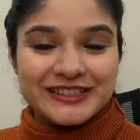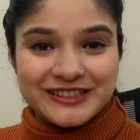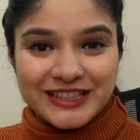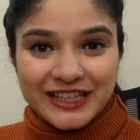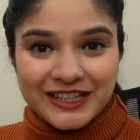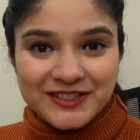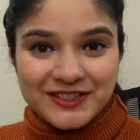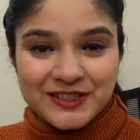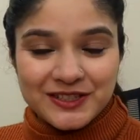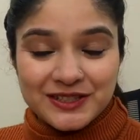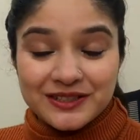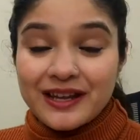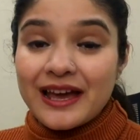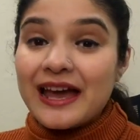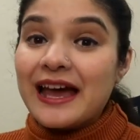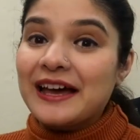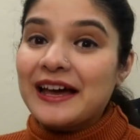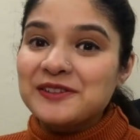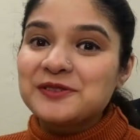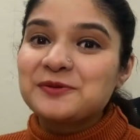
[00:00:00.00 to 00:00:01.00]
session,
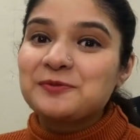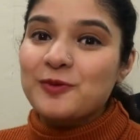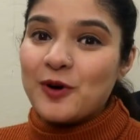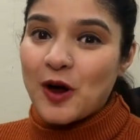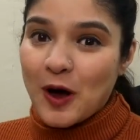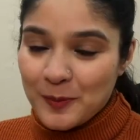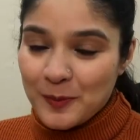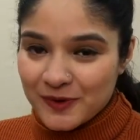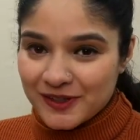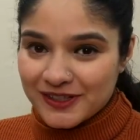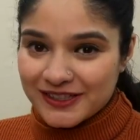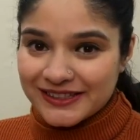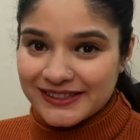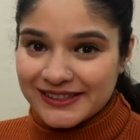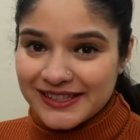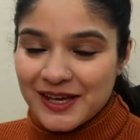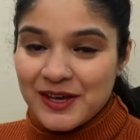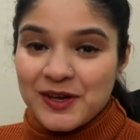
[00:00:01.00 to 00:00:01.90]
as promised,